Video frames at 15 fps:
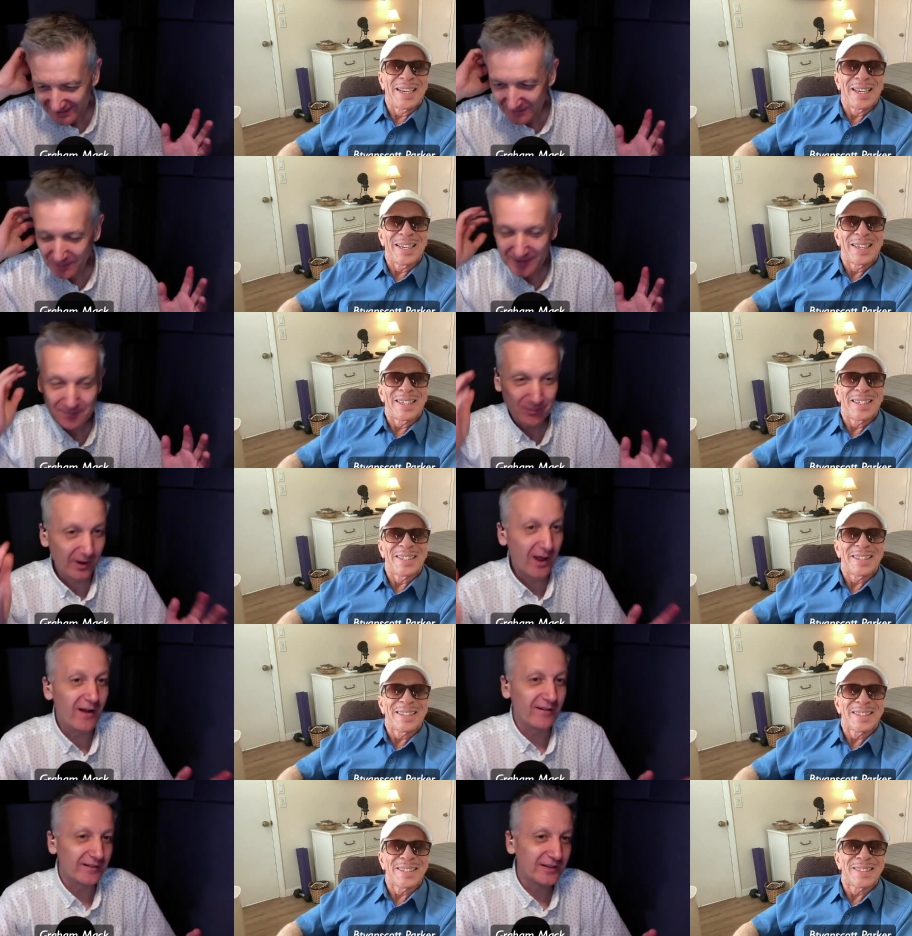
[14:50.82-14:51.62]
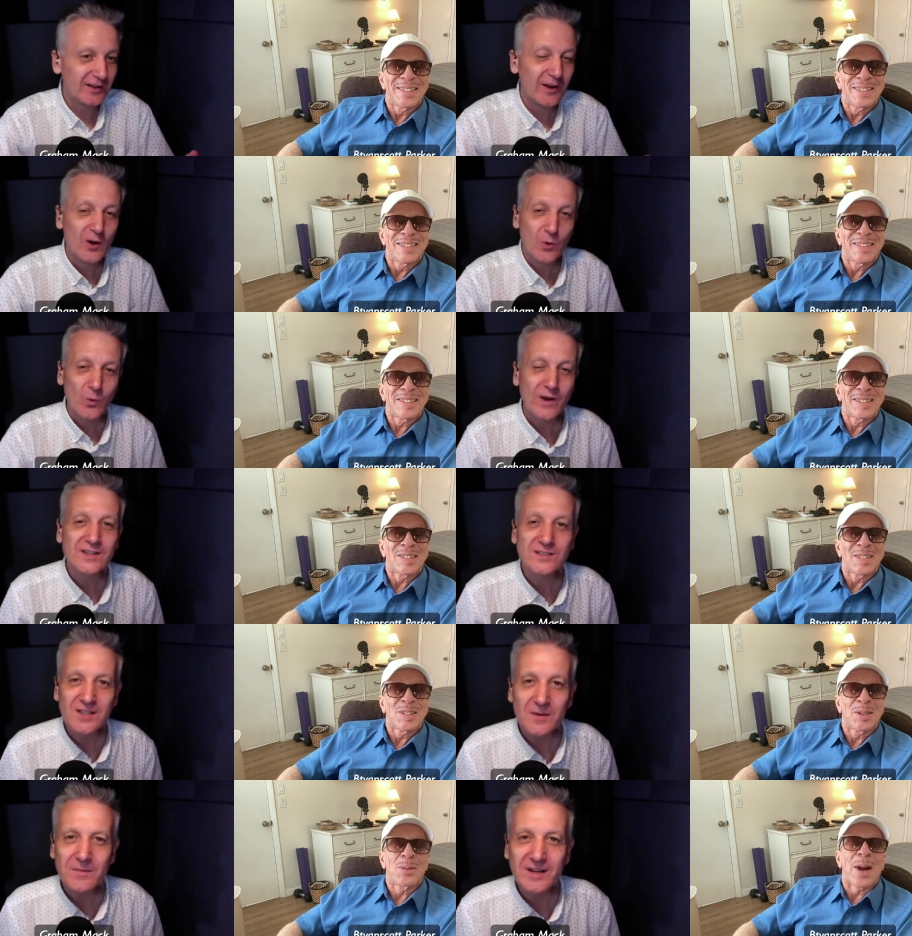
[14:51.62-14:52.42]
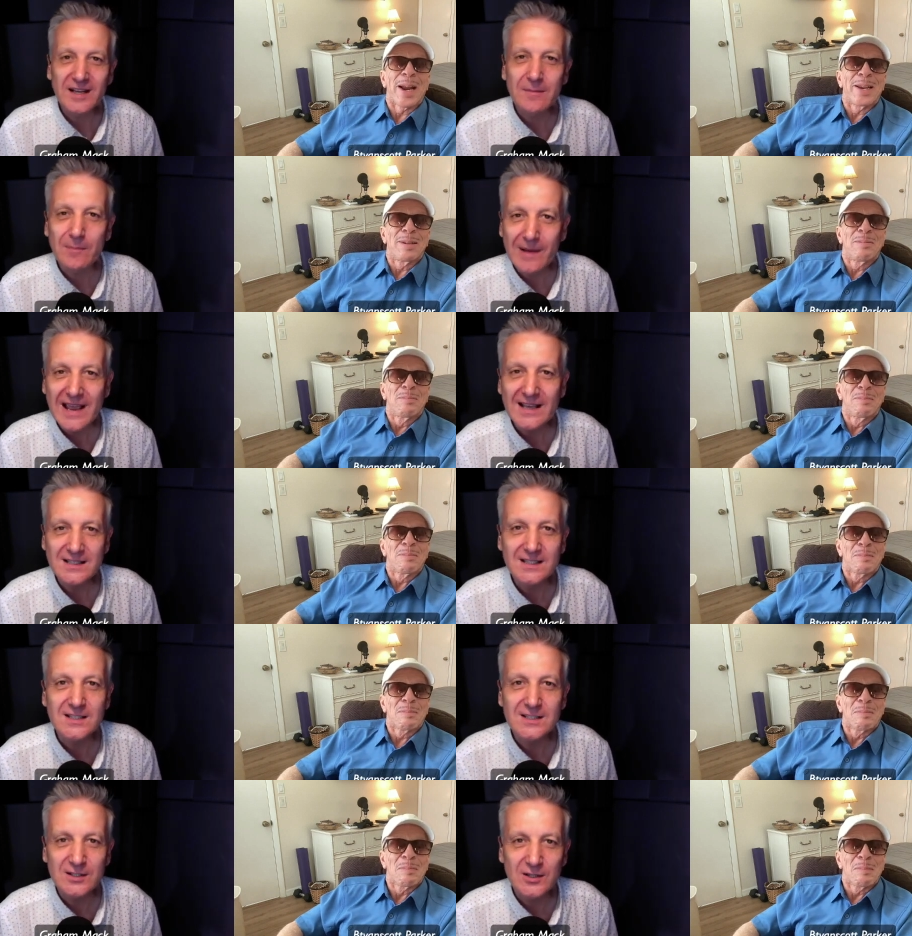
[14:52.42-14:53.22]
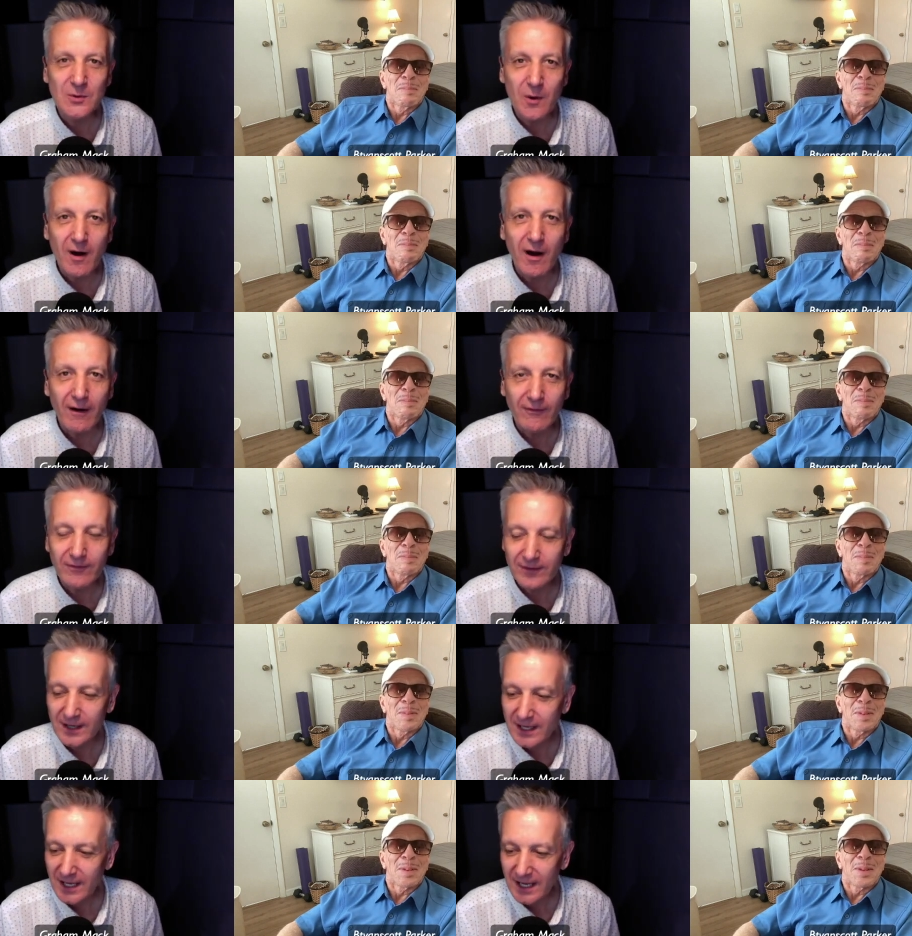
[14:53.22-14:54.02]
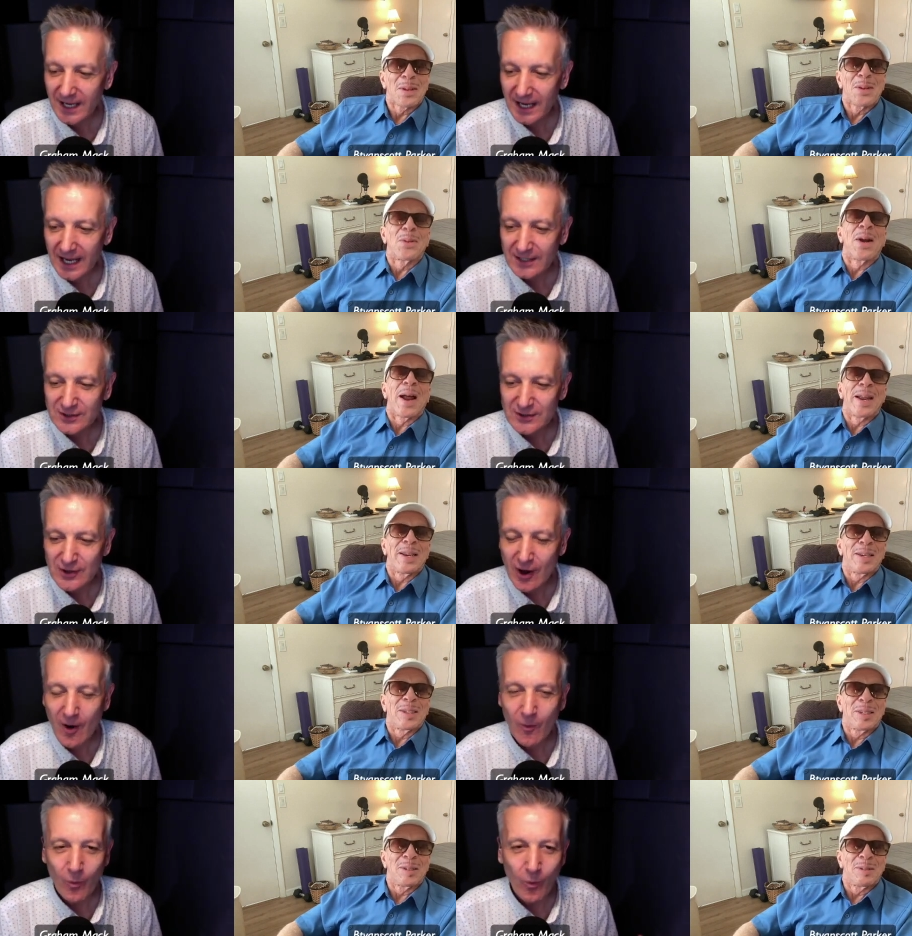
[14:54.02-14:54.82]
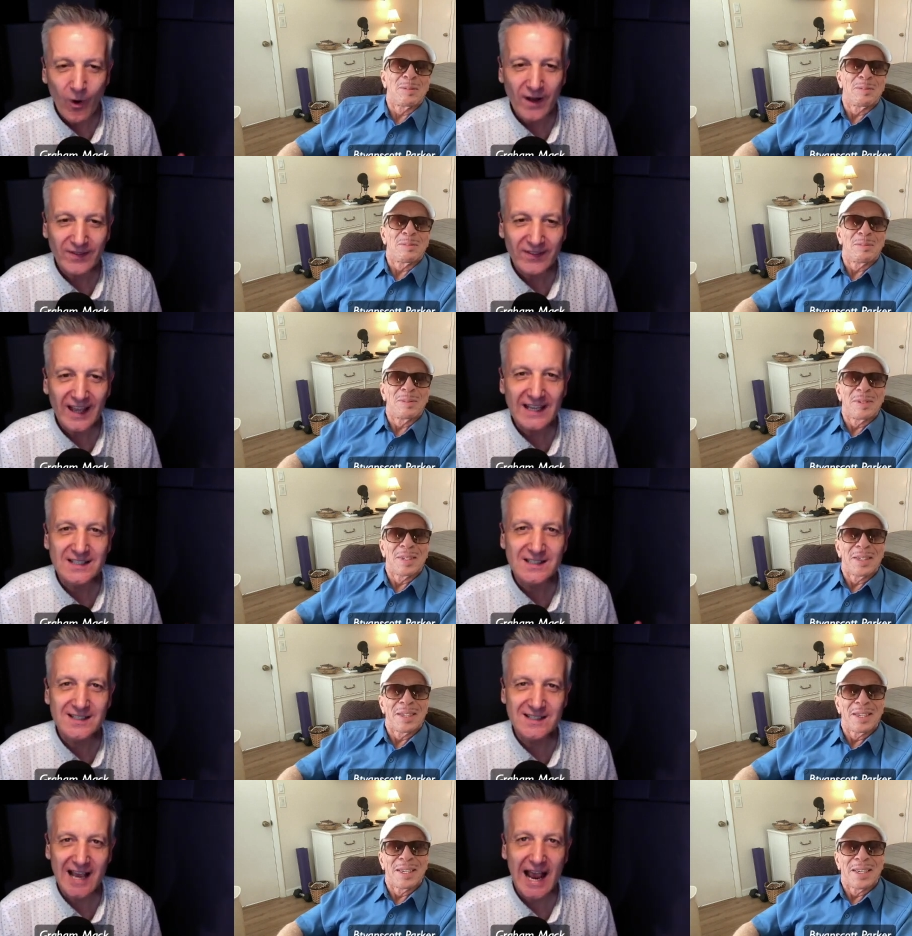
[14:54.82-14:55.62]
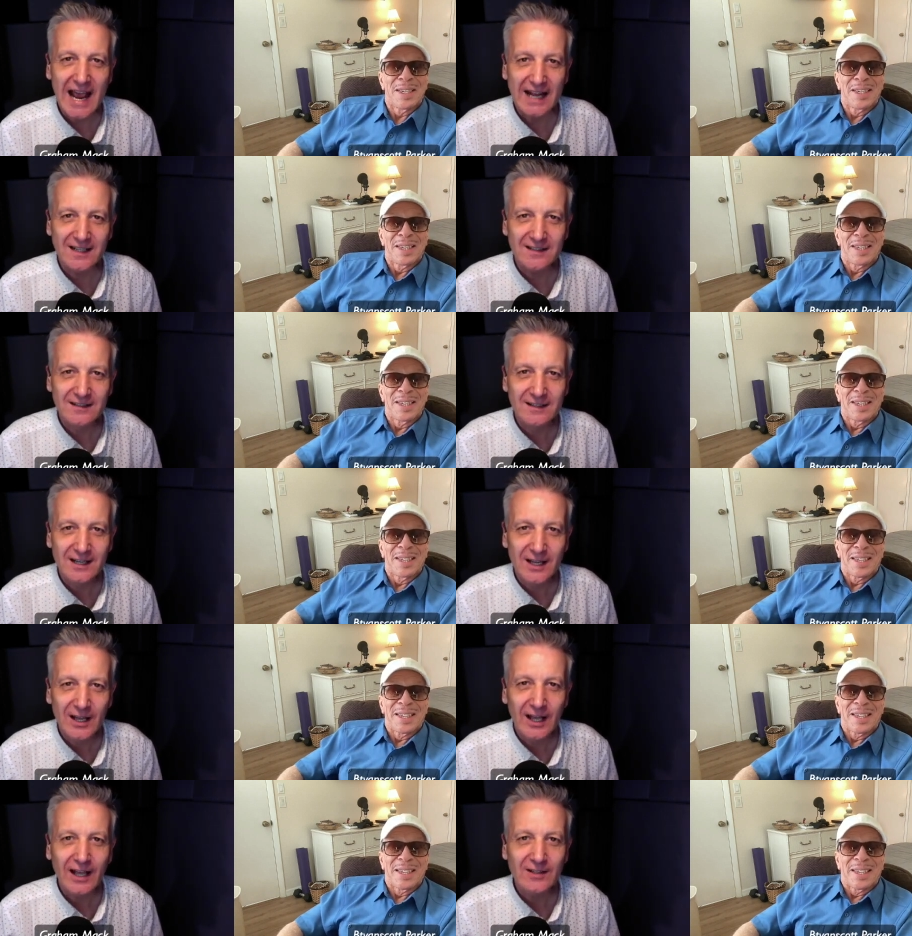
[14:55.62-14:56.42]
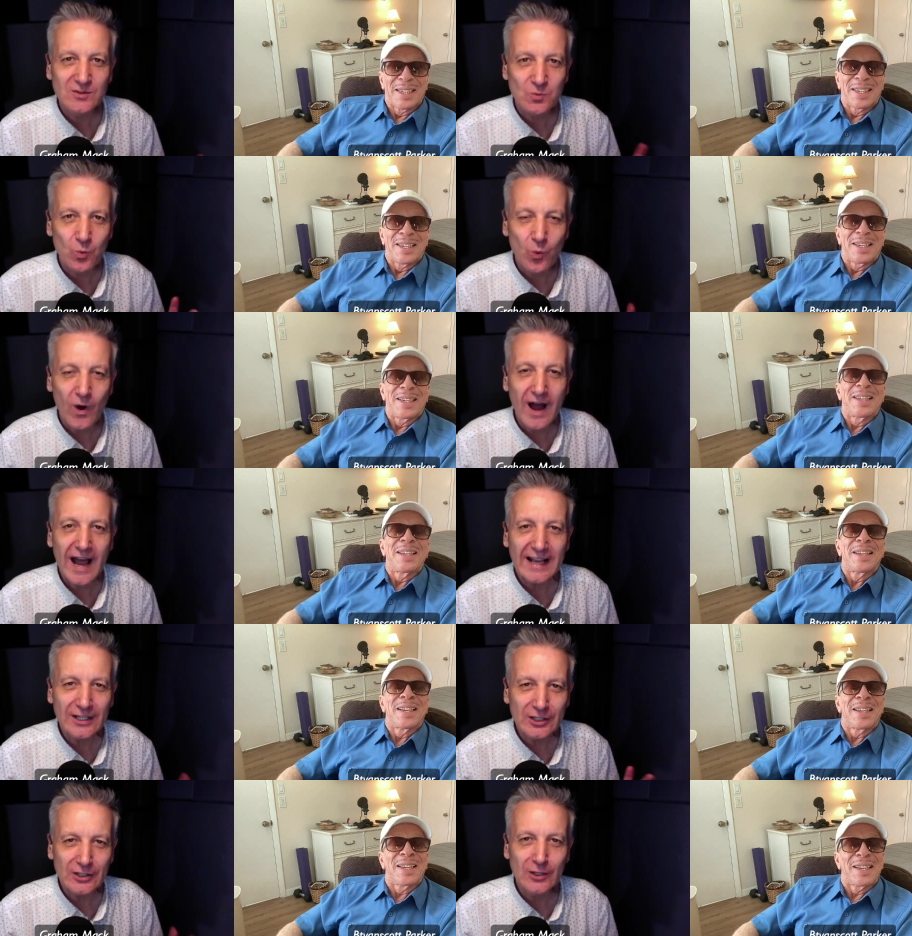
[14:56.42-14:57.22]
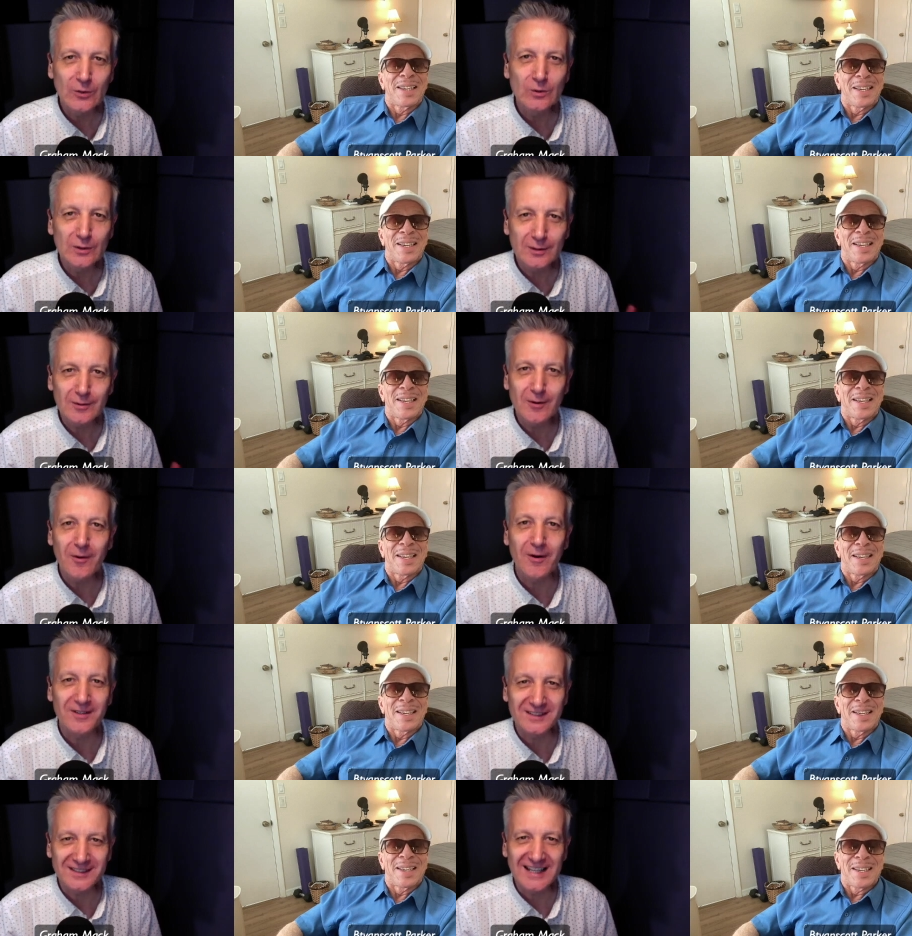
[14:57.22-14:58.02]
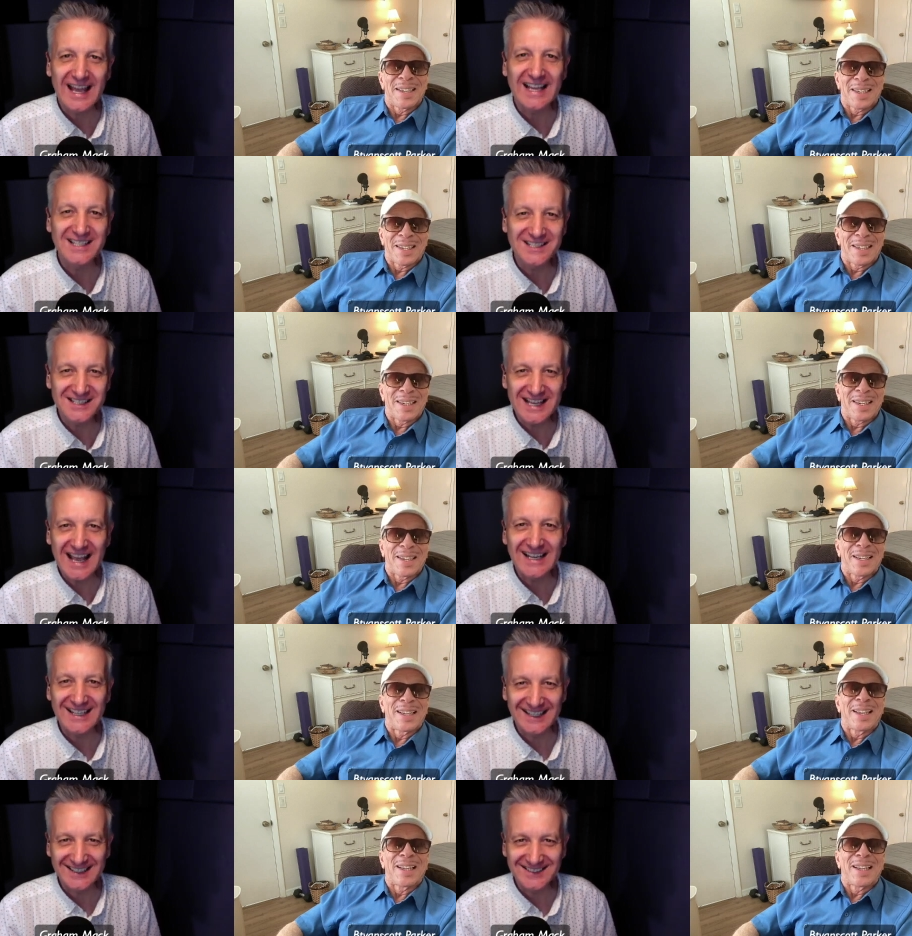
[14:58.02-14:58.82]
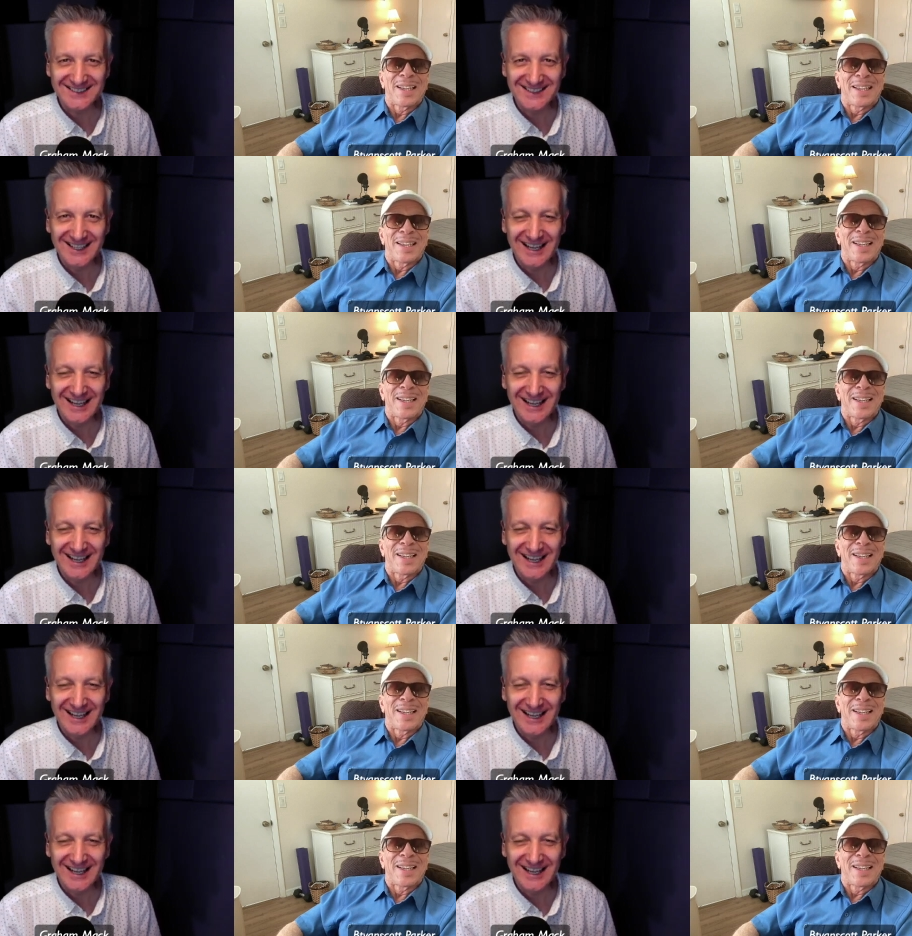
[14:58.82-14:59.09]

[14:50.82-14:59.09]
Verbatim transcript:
Speaker 1: to be blunt, when somebody pisses you off, it's not what they said. It's why you thought they said it.